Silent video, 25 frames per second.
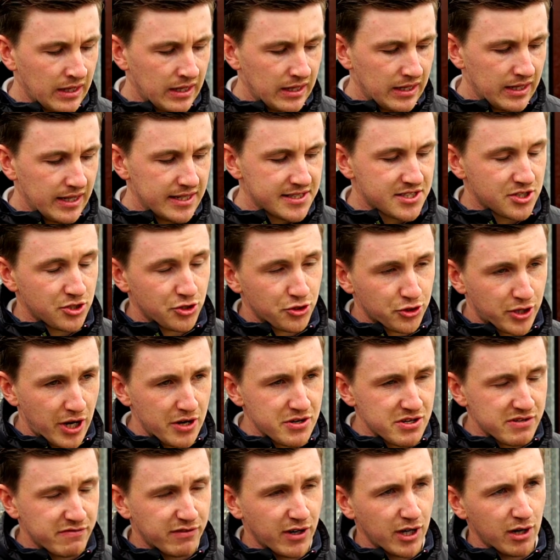It's another
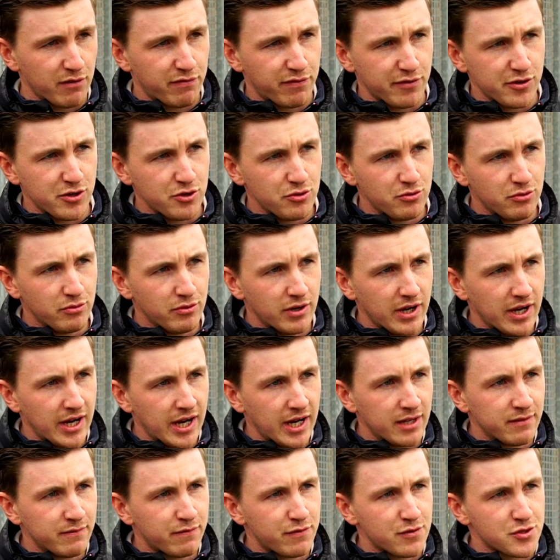county final for you
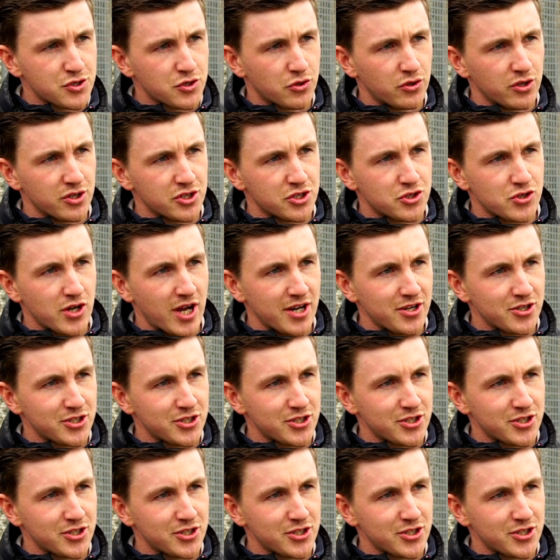and for Tourlestrane.